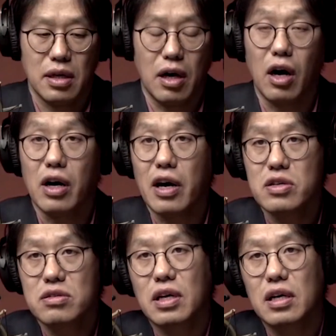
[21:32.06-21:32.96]

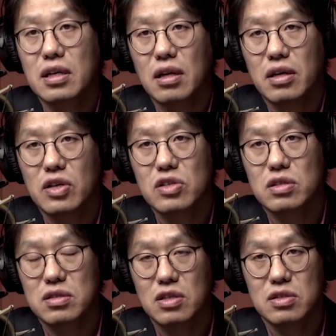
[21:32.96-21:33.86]
uneducated on
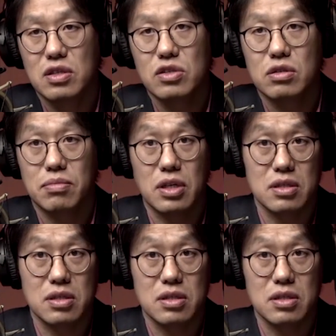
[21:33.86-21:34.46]
this issue, because